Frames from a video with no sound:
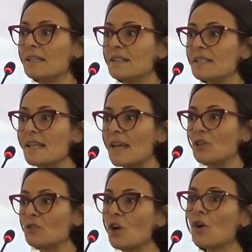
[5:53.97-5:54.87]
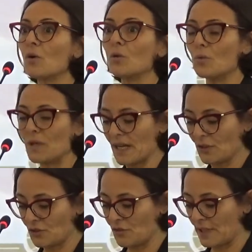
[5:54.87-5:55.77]
they say, you know, uh, we are
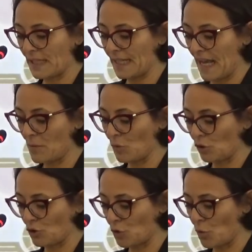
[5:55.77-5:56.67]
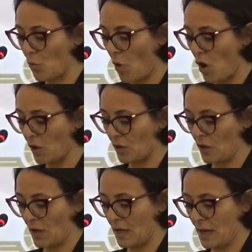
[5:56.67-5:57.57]
not really able to walk uh,
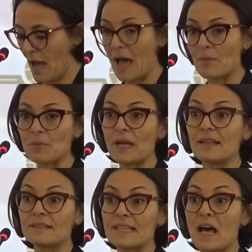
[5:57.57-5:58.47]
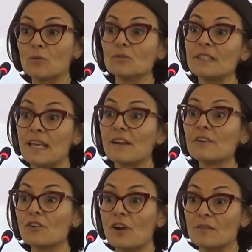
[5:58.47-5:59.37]
uh, up and down the
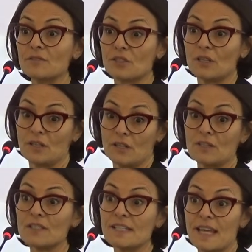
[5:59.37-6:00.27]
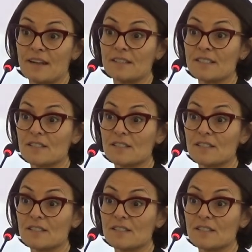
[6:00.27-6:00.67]
aircraft uh, stairs.